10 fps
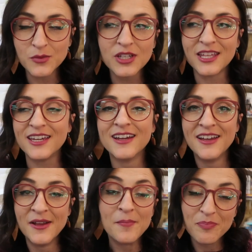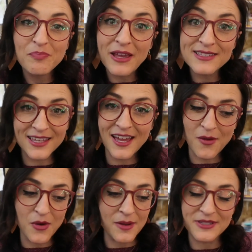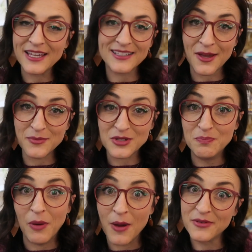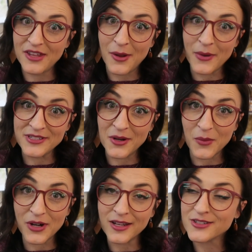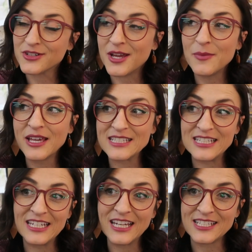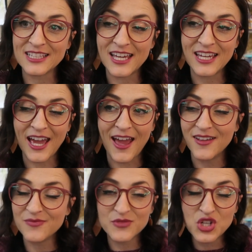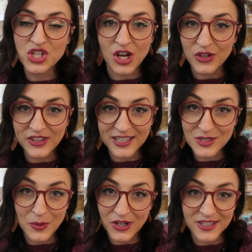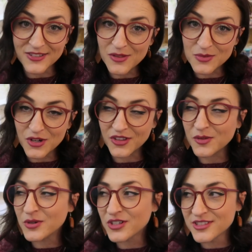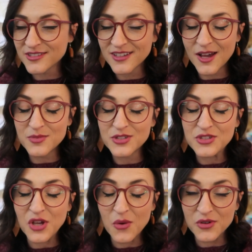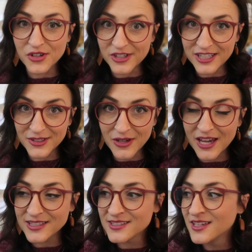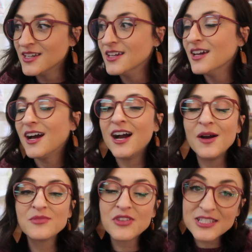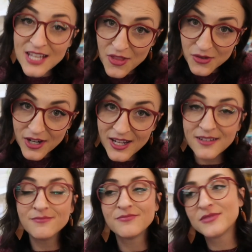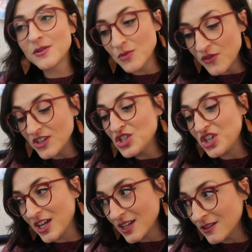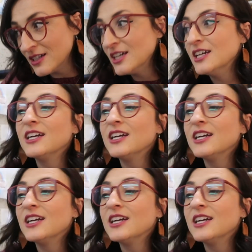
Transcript: Really, basically what I'm saying is I'm just bummed that I wasn't at work yesterday because I didn't get to like share in the experience of them starting their books. I'm so nerdy, you guys. Um, so that's tenth grade. They're moving and shaking.